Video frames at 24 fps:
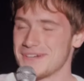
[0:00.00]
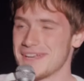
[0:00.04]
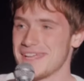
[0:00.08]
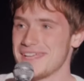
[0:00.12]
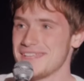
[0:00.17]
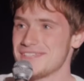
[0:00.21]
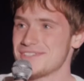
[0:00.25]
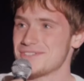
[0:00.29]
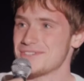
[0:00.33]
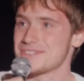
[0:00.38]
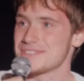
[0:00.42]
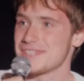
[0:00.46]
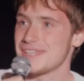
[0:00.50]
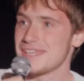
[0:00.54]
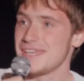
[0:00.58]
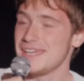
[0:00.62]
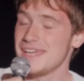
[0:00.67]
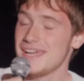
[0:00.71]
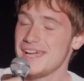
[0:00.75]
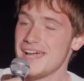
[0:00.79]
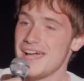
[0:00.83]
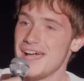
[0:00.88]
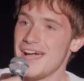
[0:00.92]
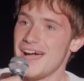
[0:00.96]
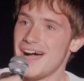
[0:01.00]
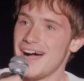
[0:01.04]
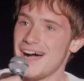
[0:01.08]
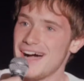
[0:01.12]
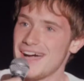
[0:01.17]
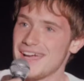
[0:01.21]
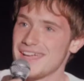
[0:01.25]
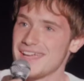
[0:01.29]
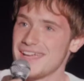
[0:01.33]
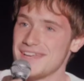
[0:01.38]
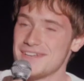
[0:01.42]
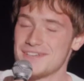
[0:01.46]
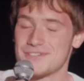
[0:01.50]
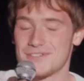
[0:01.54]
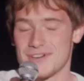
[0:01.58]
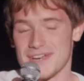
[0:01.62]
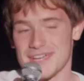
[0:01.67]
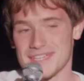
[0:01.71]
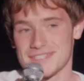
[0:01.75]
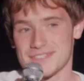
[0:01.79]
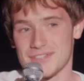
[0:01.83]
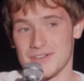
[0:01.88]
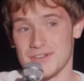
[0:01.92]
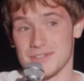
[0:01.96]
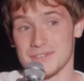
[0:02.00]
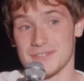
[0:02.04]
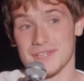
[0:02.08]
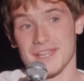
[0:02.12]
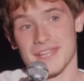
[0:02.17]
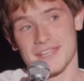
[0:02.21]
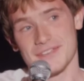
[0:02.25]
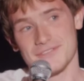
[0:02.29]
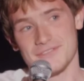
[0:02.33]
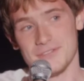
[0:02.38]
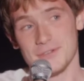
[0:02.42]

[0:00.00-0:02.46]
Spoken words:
dangerously high-interest online